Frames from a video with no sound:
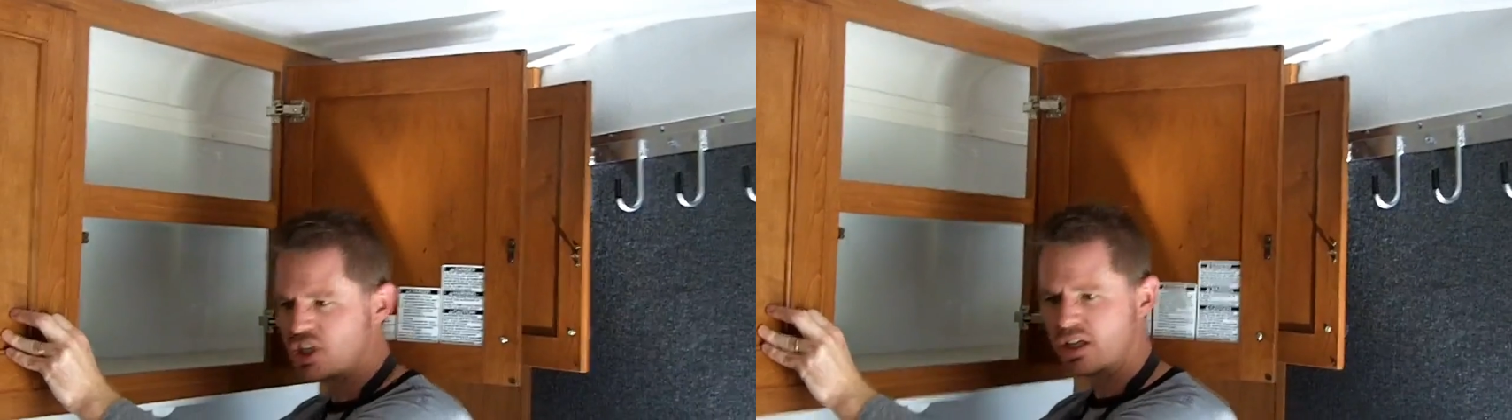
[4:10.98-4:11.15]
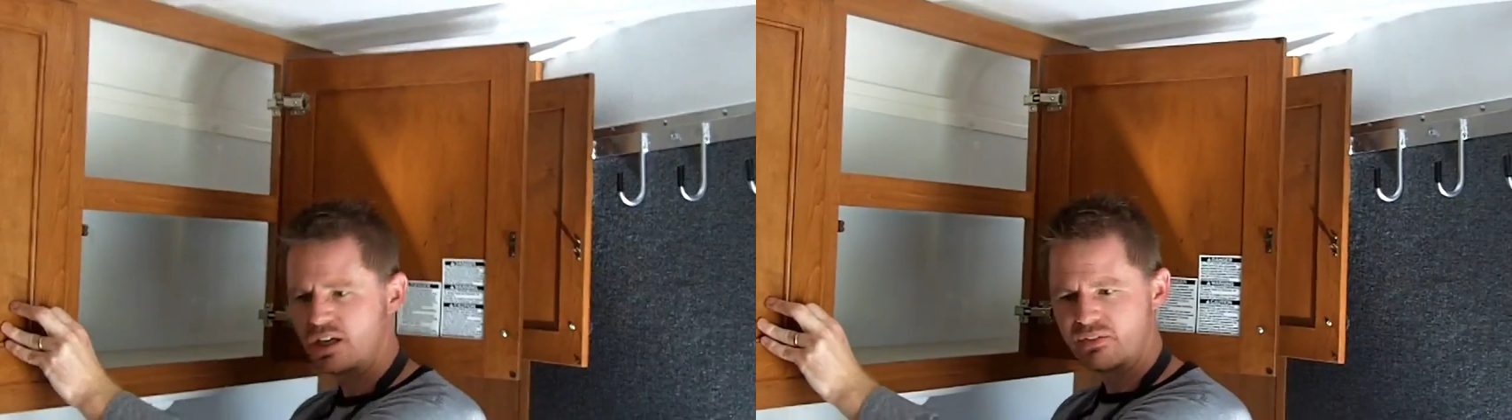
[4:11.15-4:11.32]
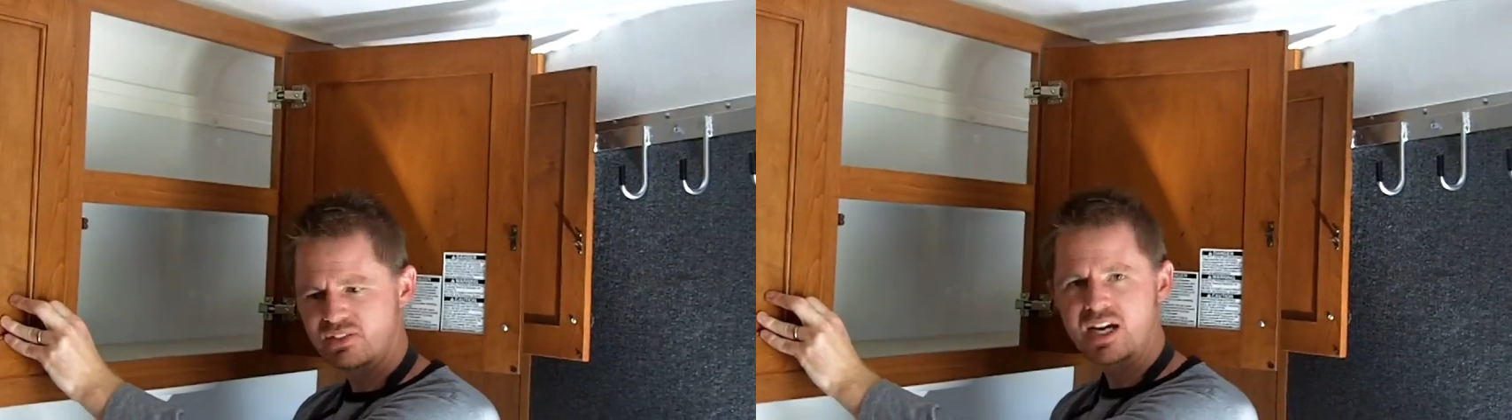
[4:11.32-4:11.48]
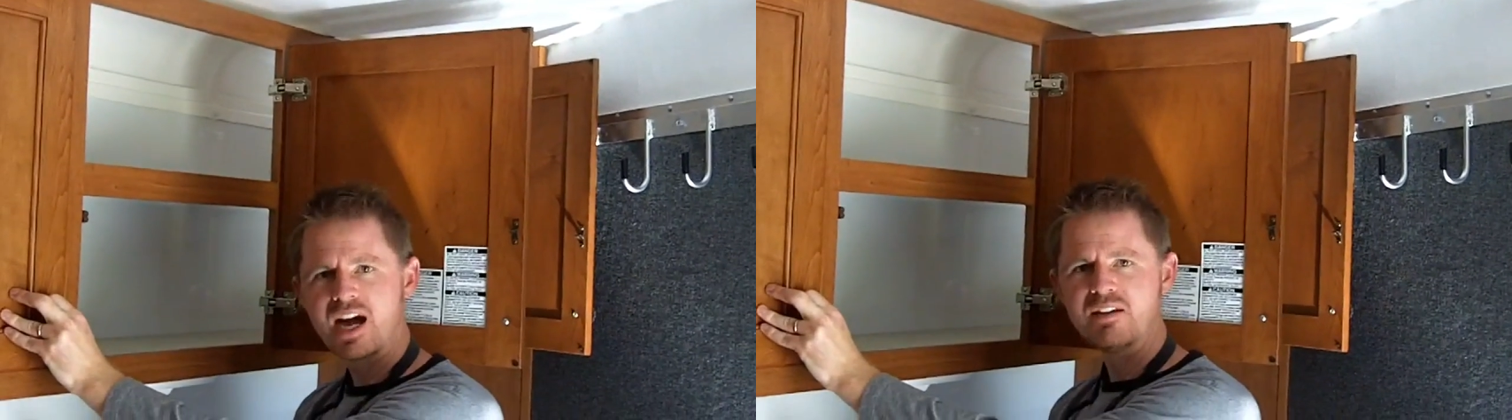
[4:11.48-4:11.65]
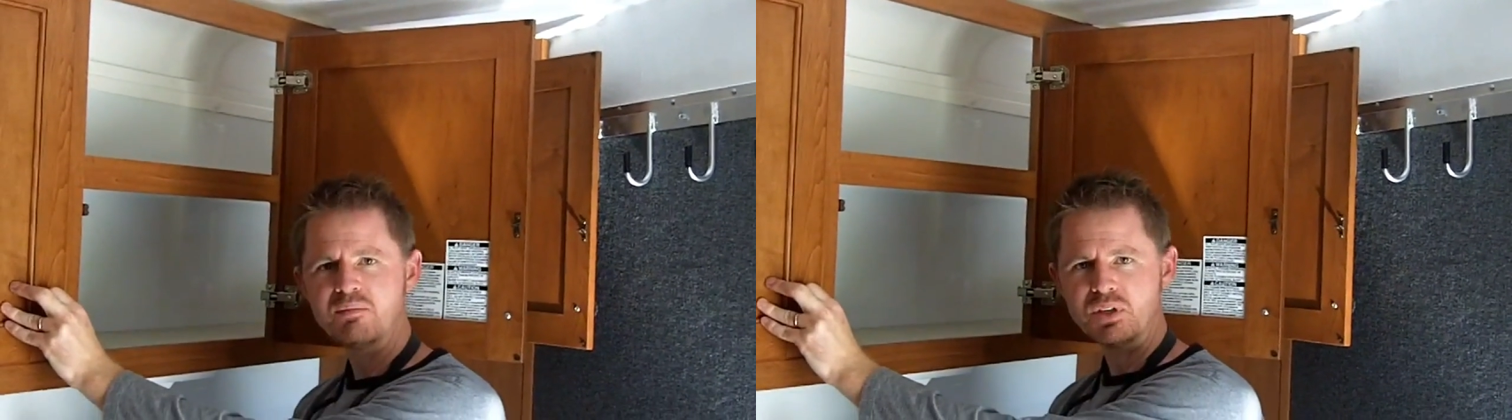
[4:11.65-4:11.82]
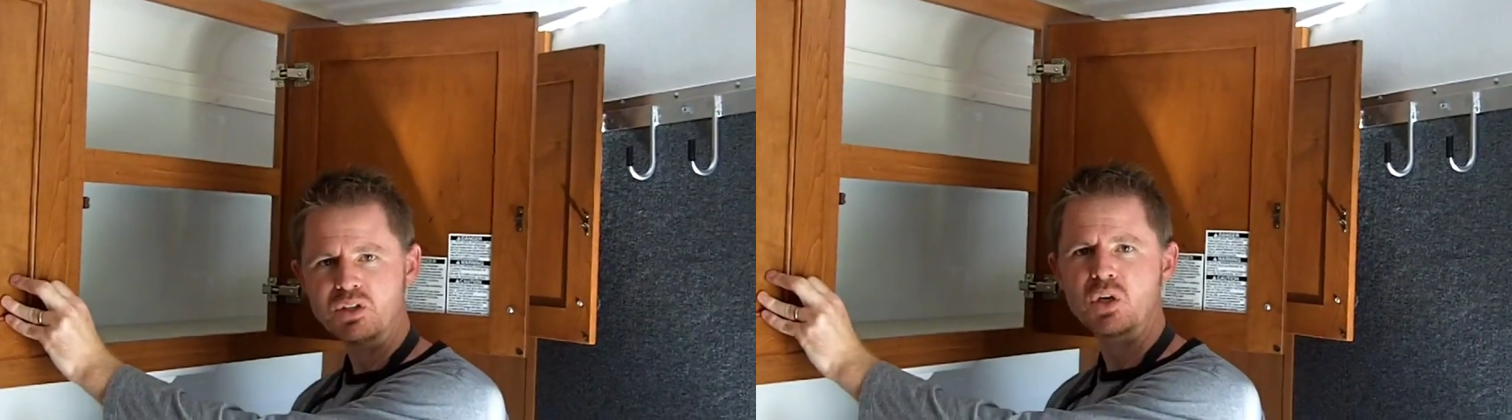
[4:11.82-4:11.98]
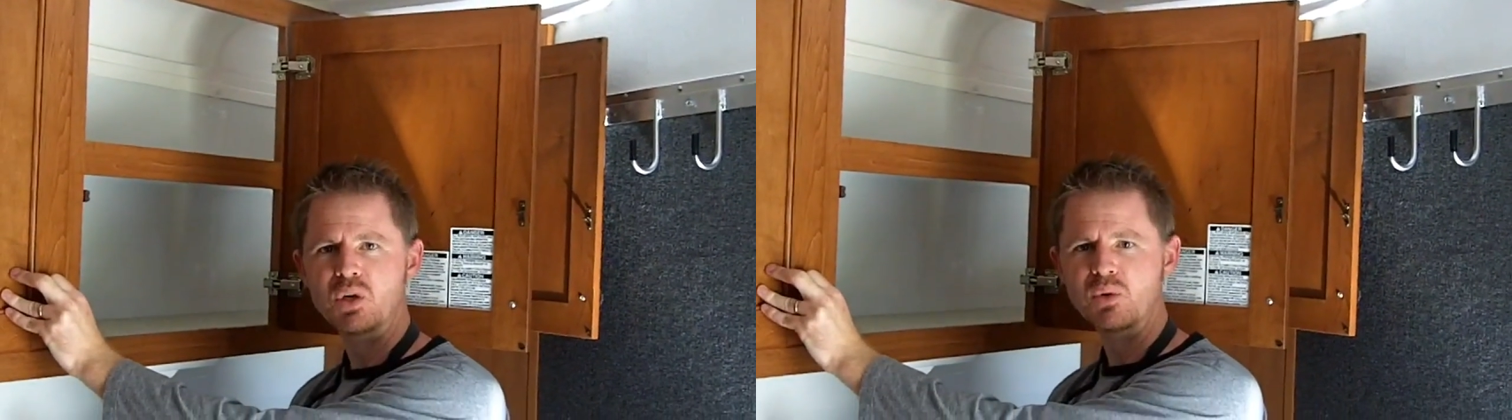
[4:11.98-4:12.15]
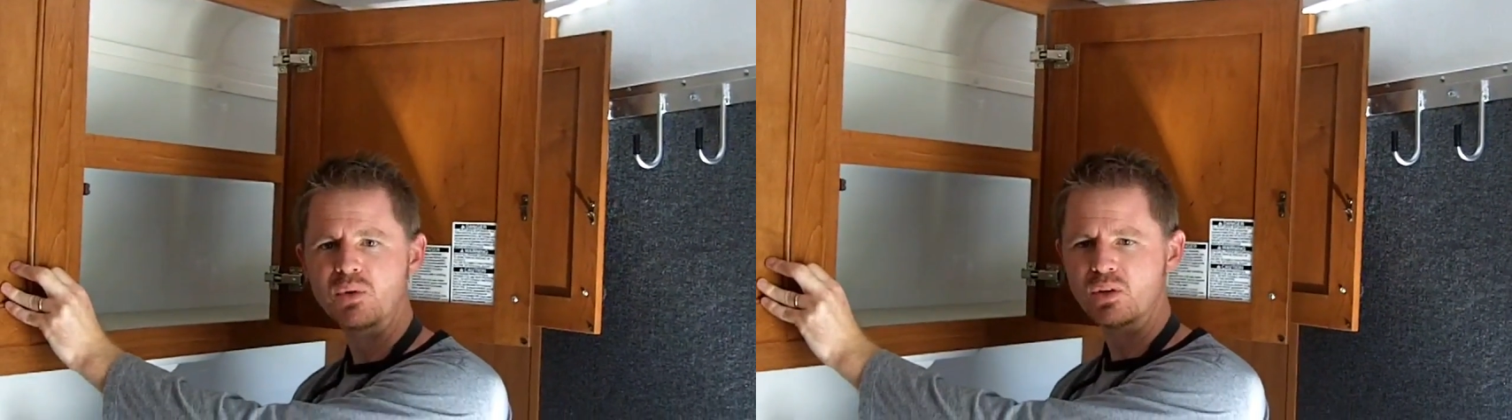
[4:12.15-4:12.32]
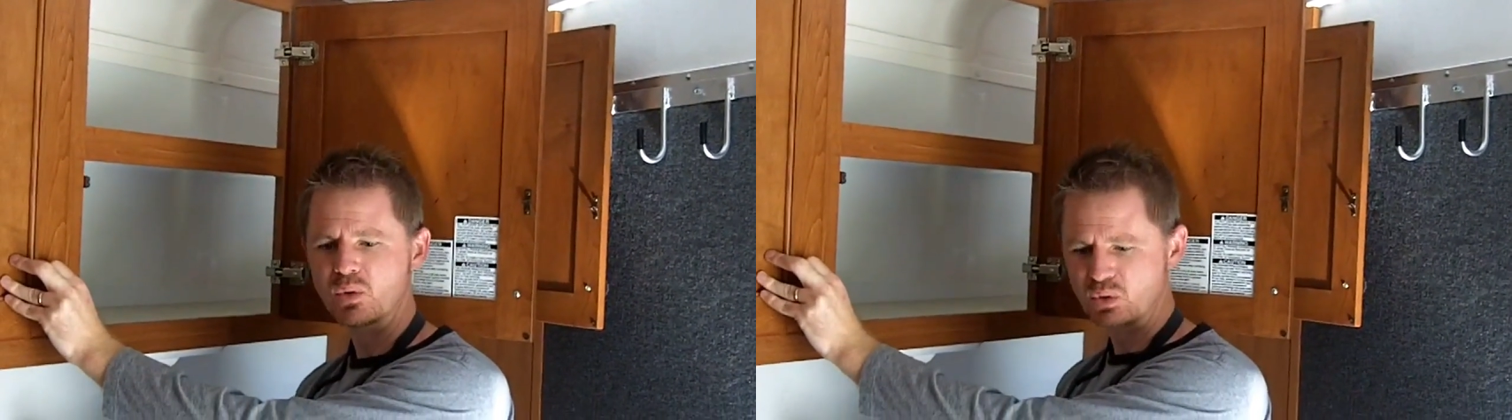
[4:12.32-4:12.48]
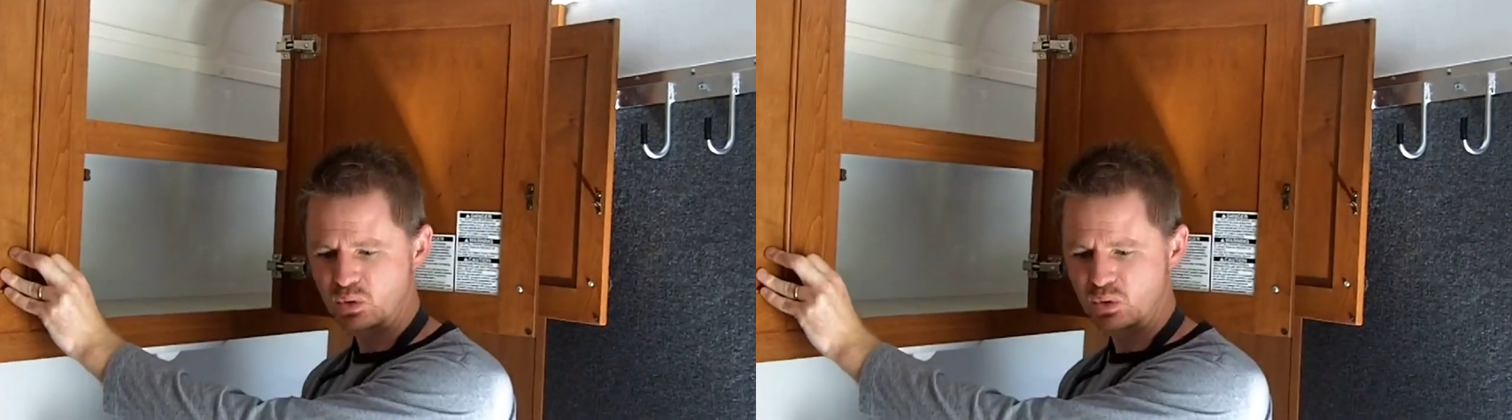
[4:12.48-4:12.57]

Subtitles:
tough type material.